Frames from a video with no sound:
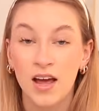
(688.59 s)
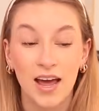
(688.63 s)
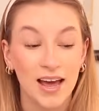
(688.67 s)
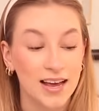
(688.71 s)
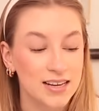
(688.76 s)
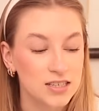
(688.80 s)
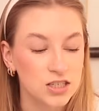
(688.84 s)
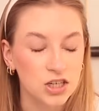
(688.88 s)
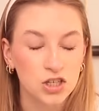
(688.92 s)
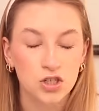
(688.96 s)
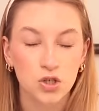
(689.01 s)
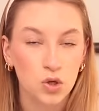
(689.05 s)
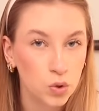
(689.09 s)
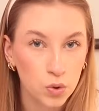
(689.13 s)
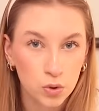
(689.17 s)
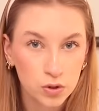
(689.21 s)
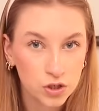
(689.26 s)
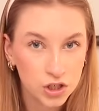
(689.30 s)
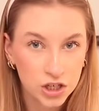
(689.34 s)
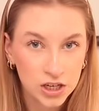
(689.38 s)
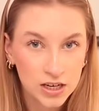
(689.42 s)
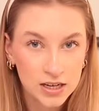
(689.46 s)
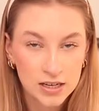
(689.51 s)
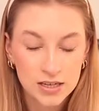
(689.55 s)
It's just
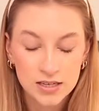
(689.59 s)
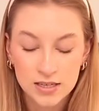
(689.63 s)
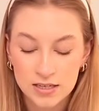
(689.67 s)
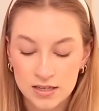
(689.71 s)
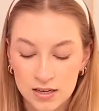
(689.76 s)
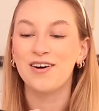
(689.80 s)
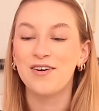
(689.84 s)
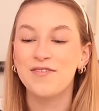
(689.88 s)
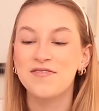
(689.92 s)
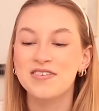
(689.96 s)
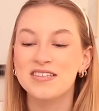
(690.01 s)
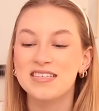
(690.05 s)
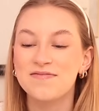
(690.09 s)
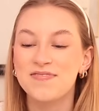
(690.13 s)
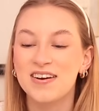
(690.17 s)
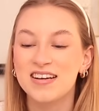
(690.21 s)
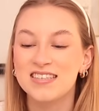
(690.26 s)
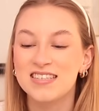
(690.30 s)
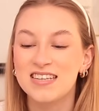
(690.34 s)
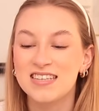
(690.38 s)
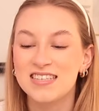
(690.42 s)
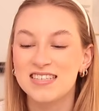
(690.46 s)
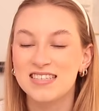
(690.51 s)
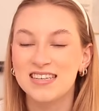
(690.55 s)
gorgeous. Obviously my
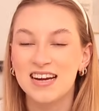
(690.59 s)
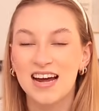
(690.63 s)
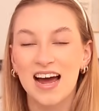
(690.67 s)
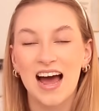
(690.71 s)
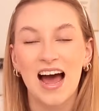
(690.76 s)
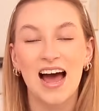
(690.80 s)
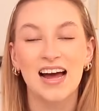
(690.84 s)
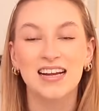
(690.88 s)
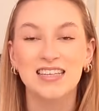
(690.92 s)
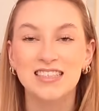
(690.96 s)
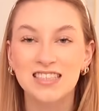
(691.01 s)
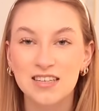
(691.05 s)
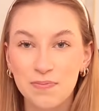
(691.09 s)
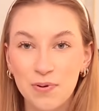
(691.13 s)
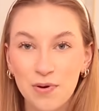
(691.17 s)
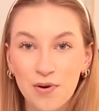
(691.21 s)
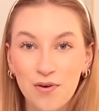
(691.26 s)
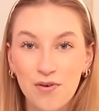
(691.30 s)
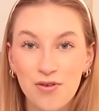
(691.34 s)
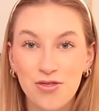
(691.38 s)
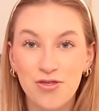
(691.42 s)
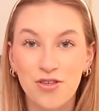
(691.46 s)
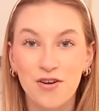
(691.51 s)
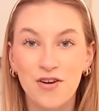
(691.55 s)
sister had to
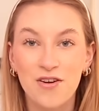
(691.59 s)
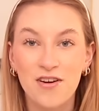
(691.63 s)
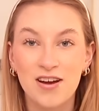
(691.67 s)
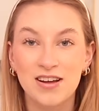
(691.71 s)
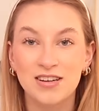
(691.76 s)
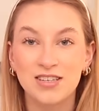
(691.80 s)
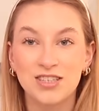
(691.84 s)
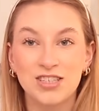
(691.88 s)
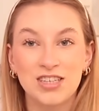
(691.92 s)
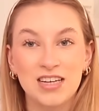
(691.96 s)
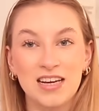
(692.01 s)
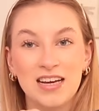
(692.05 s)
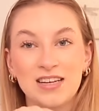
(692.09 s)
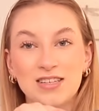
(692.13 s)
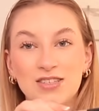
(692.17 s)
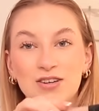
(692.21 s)
pull through and she